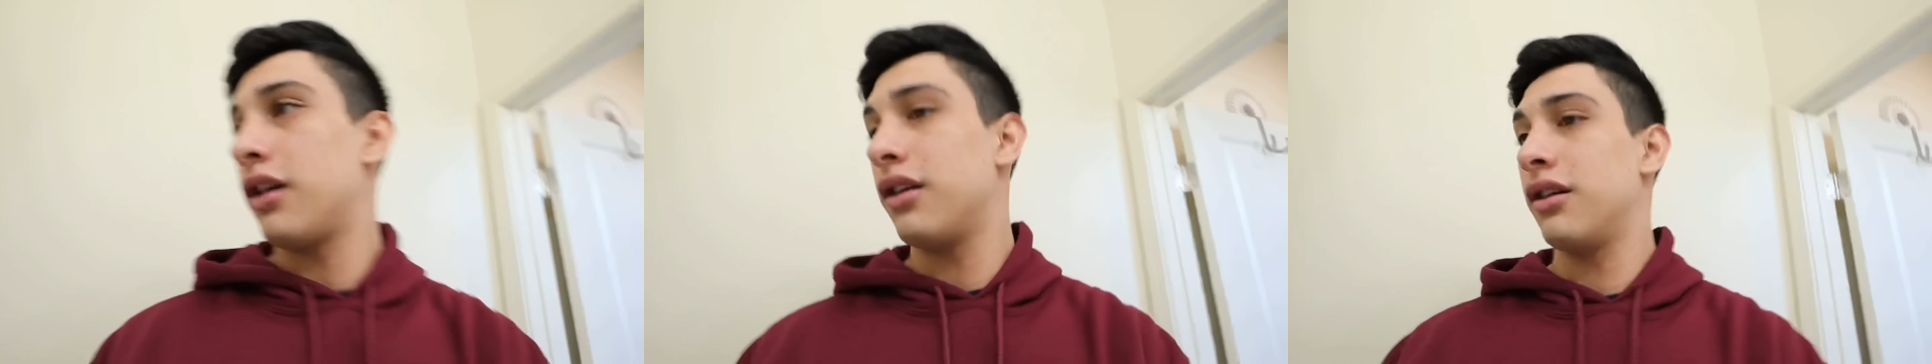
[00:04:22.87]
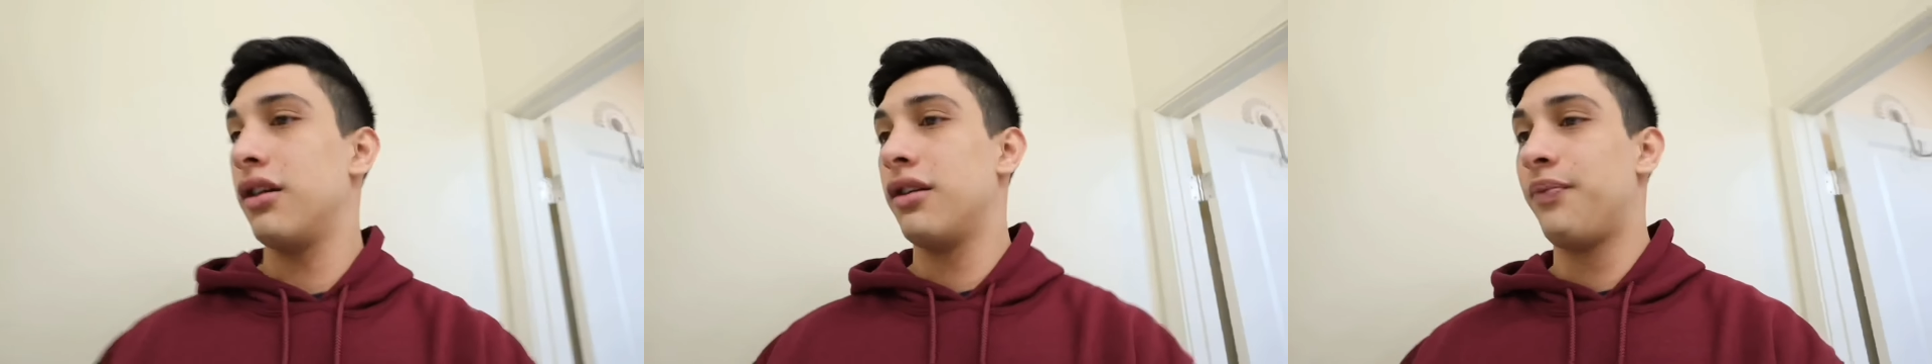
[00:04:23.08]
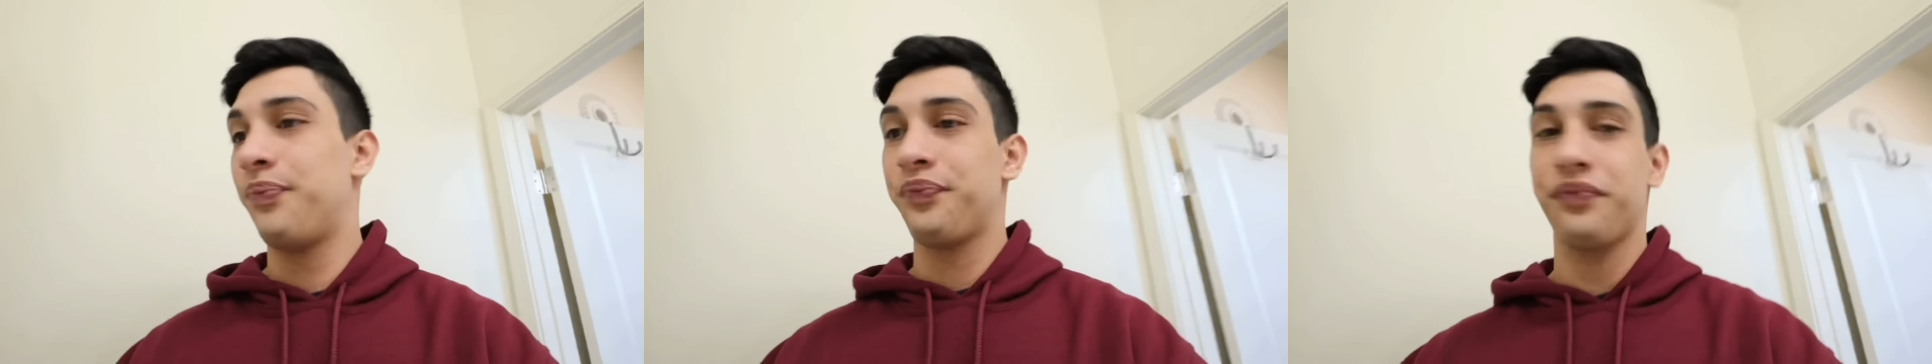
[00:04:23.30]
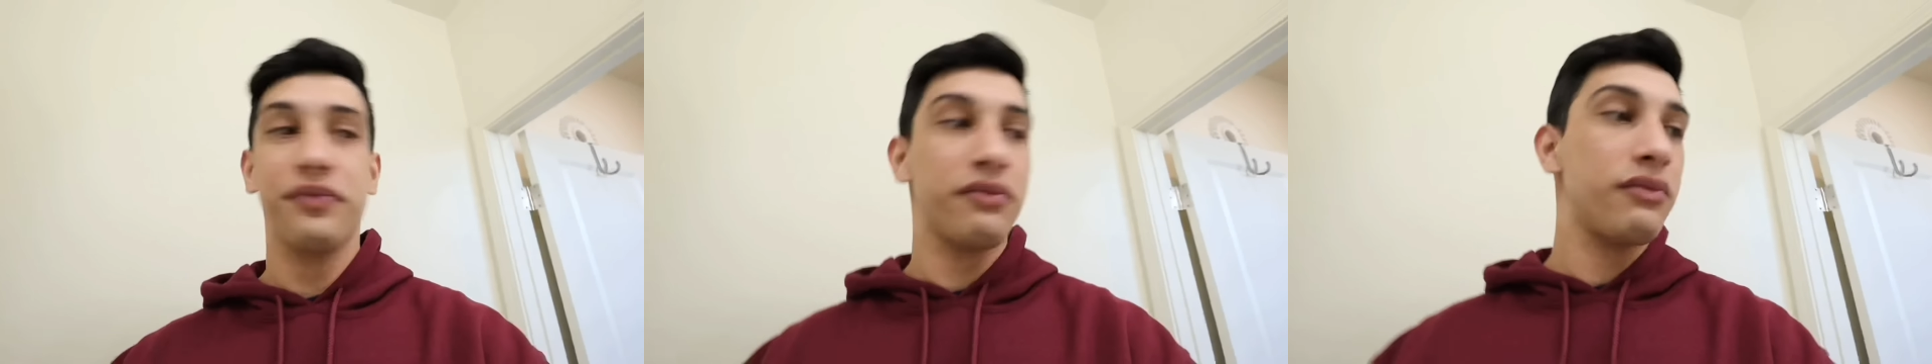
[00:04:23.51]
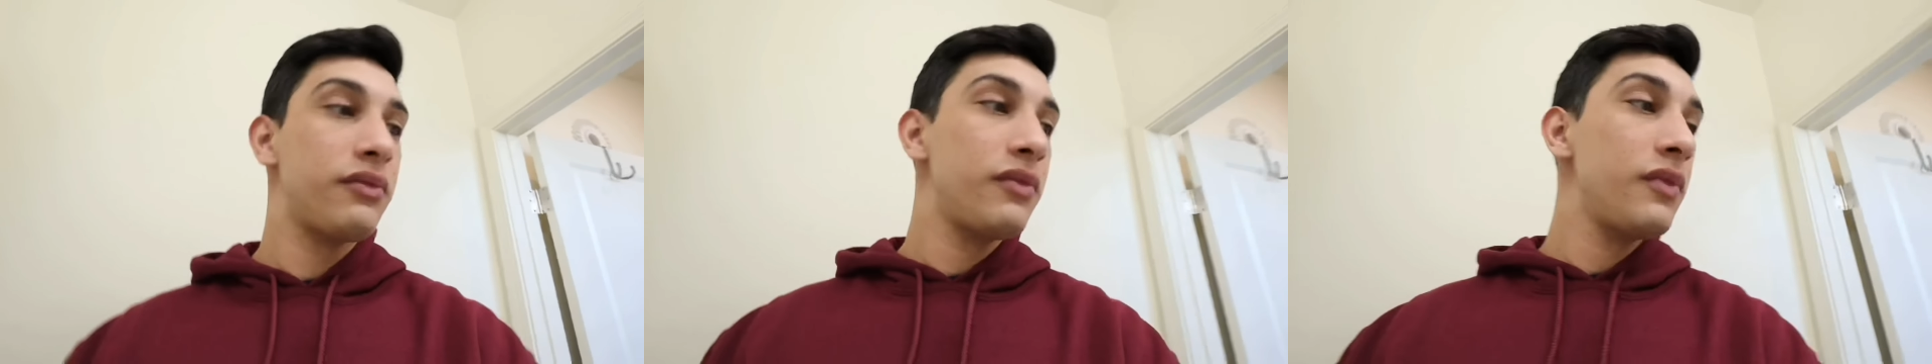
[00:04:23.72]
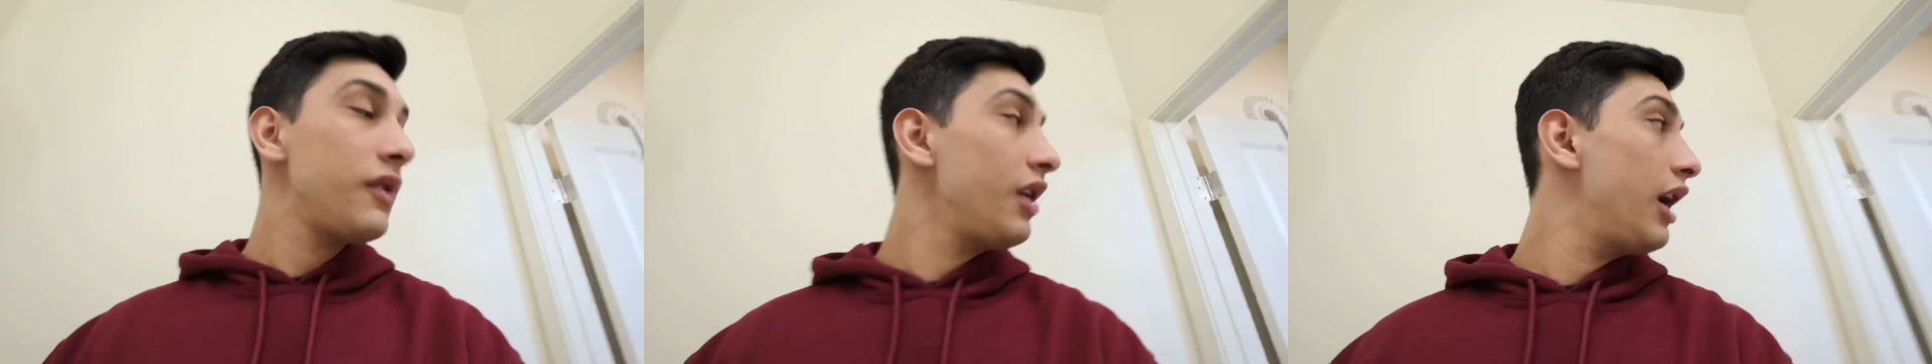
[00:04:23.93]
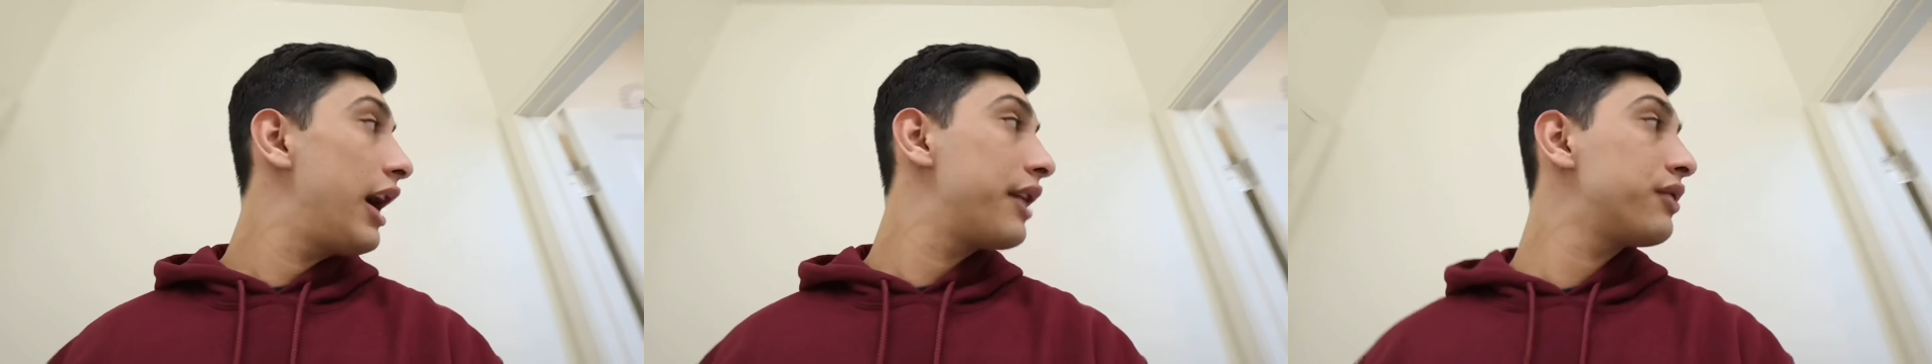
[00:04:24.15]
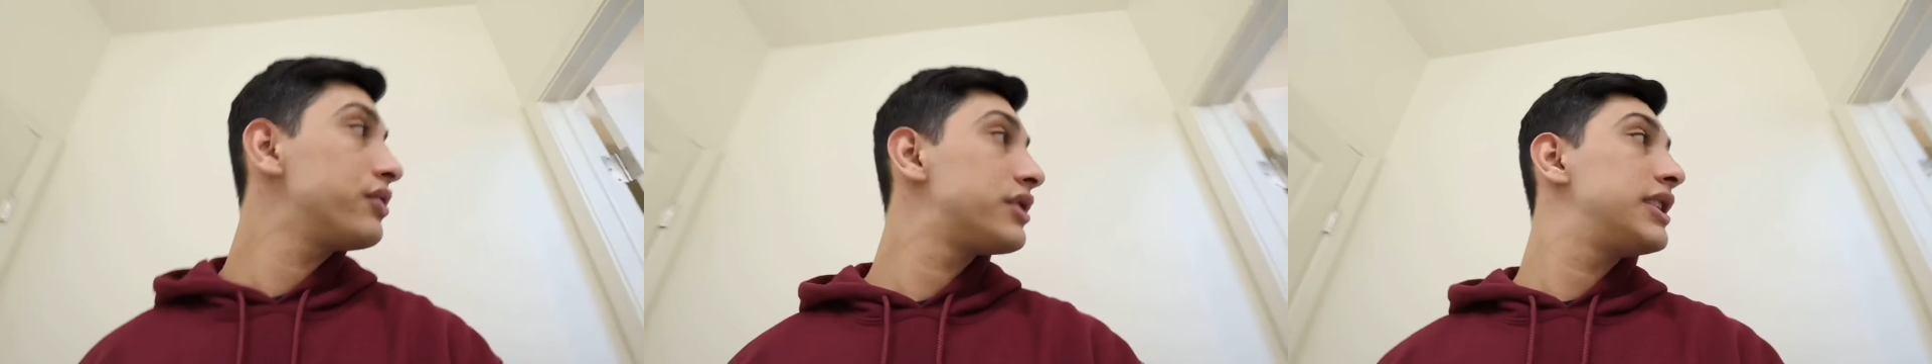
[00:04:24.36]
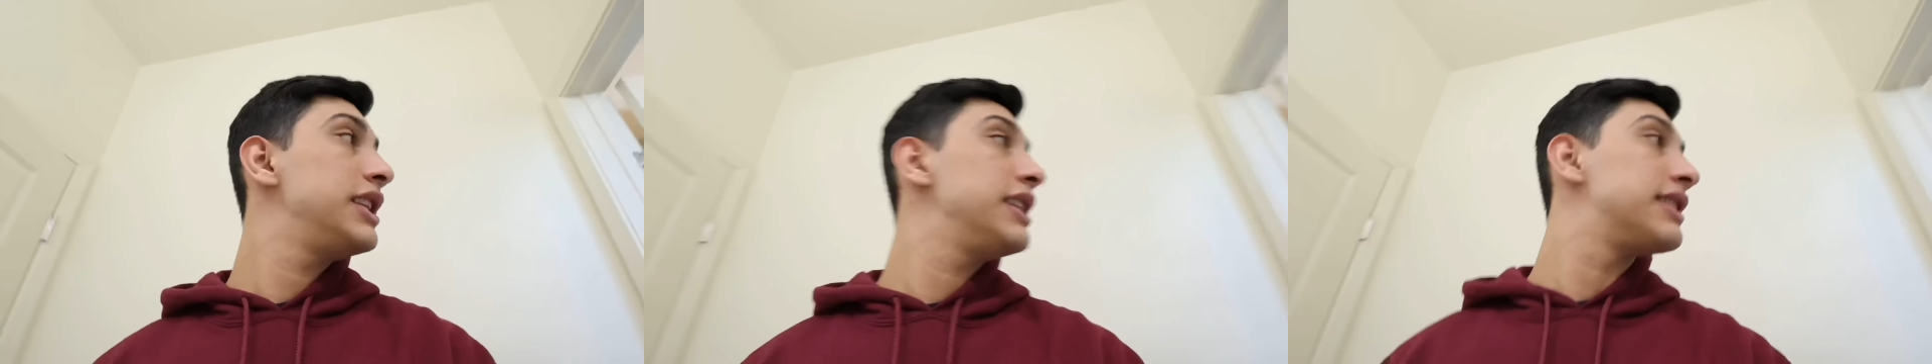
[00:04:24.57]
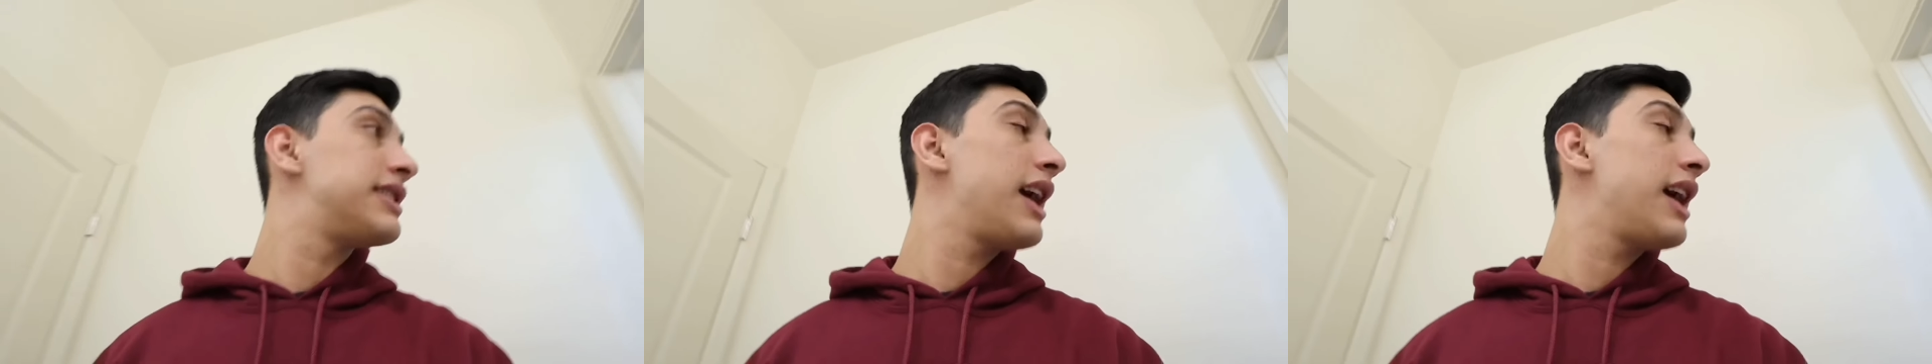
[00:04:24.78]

grab me a towel? I don't see a